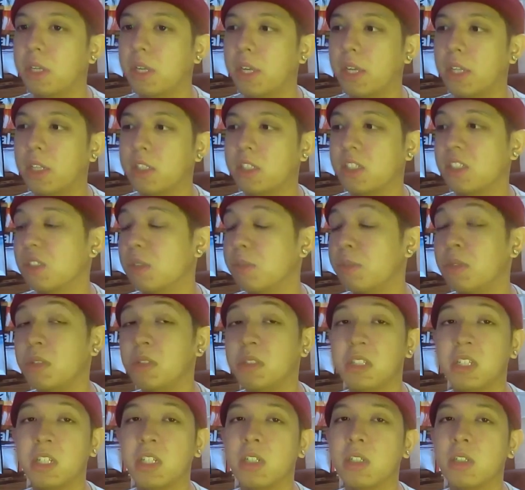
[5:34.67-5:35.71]
and listen to
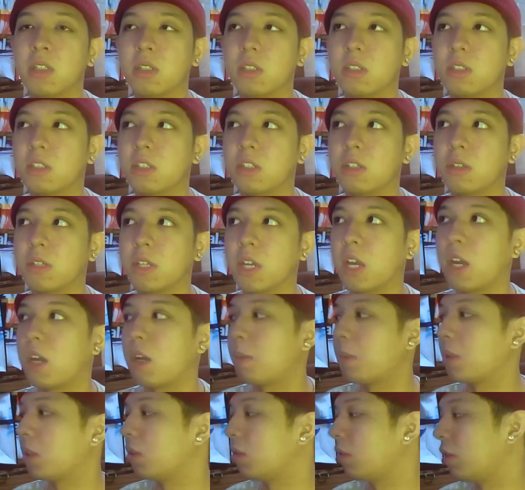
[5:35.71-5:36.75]
music. So yeah,
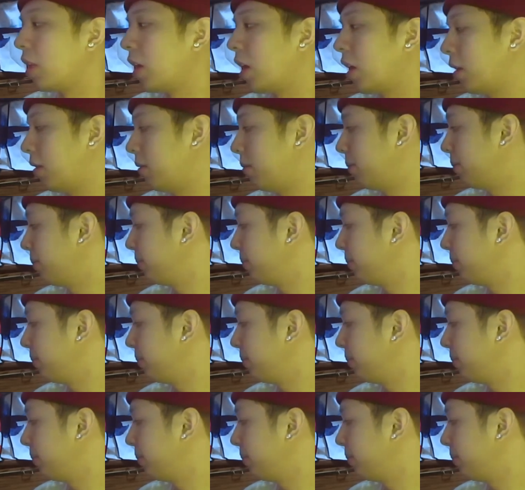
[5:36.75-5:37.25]
I'm gonna do that.